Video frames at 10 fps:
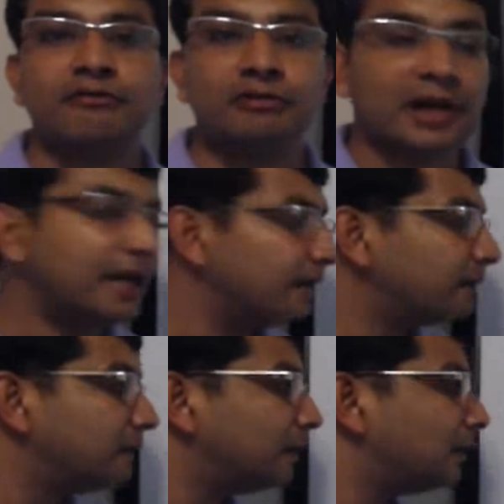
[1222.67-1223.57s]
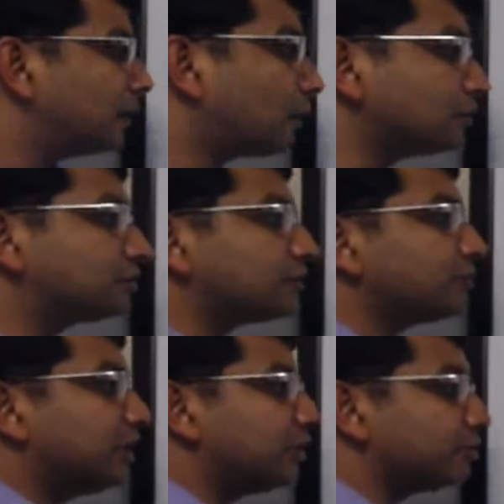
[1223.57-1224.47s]
If you try it,
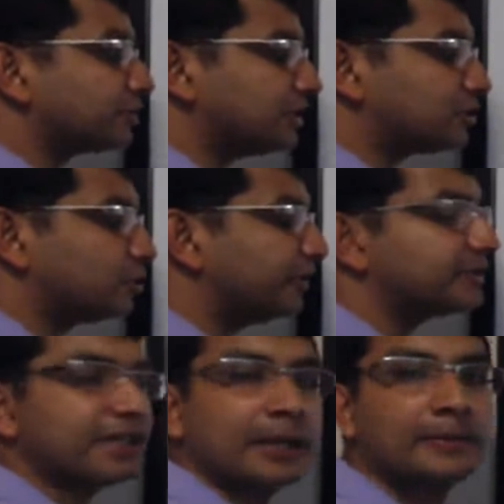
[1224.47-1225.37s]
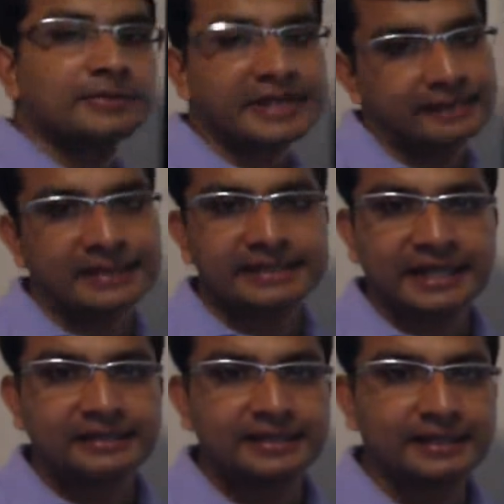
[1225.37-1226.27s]
conceptually, you're still doing the same
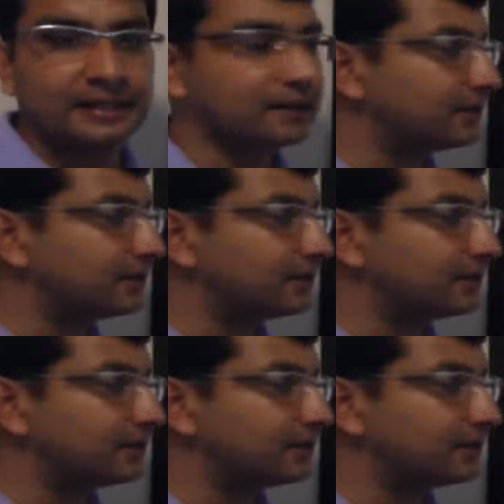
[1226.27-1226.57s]
exact thing,